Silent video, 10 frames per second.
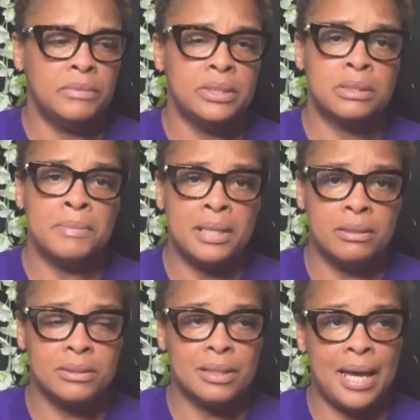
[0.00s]
it
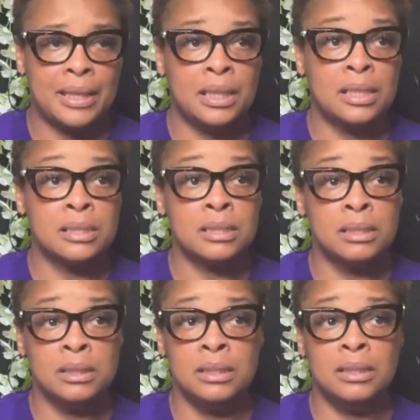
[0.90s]
smells like it, it's
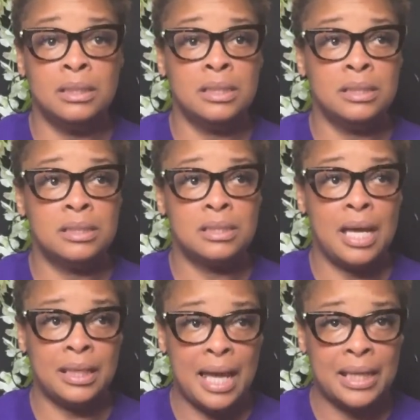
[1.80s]
good,
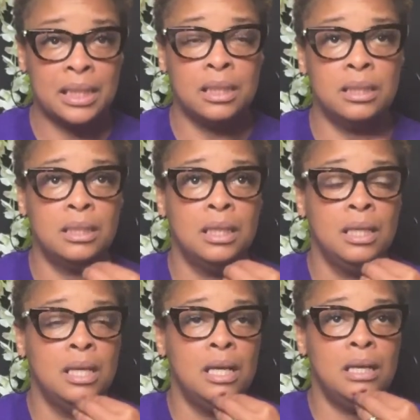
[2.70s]
I like it.
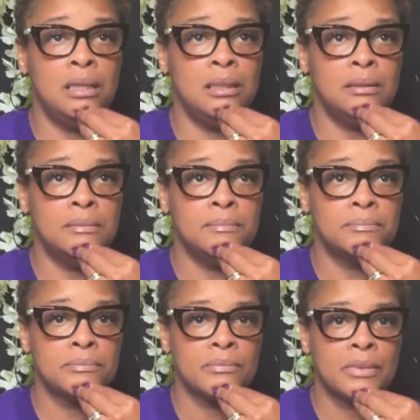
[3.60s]
Um,
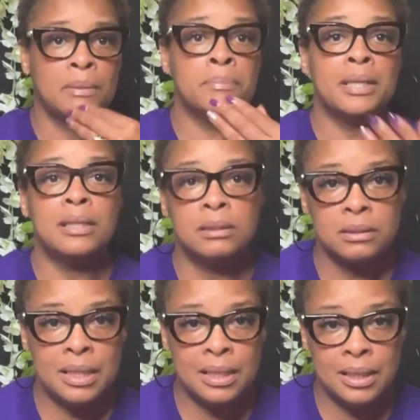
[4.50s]
but it
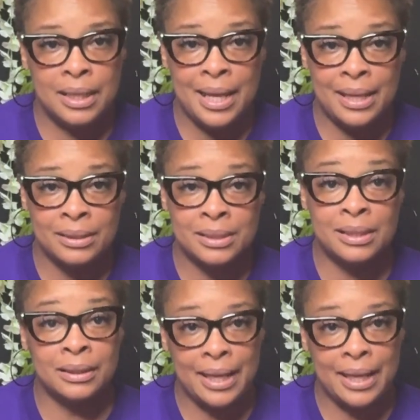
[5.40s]
didn't